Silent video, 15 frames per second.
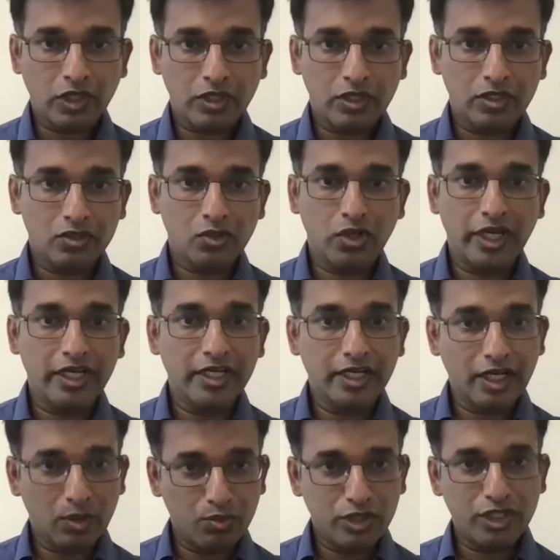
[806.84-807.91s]
So any
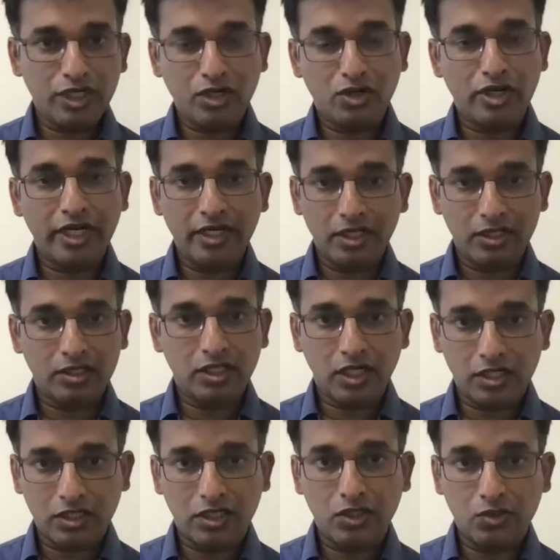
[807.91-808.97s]
number or any chart
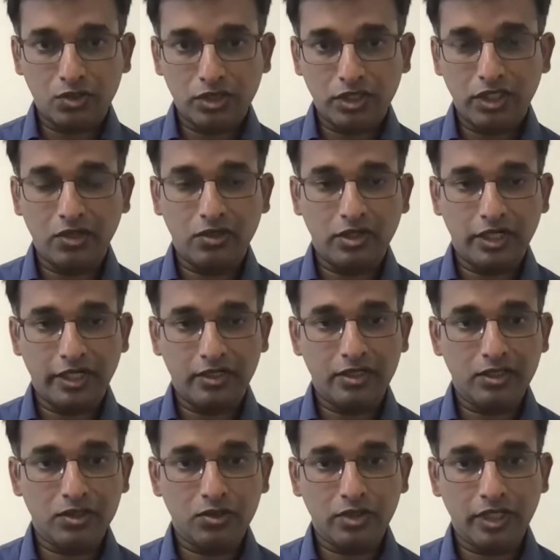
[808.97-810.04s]
that you see on LinkedIn
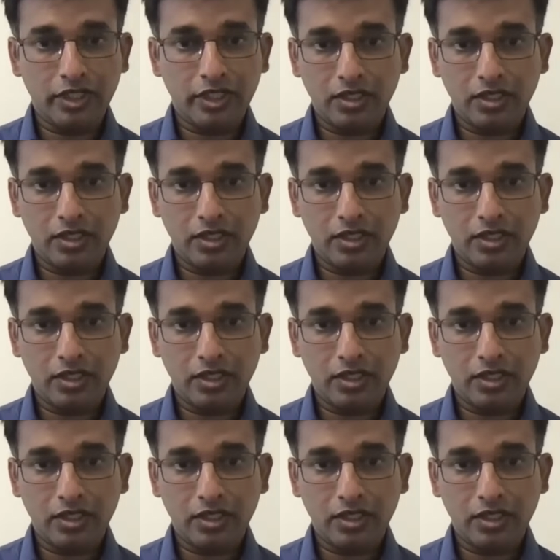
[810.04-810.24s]
today,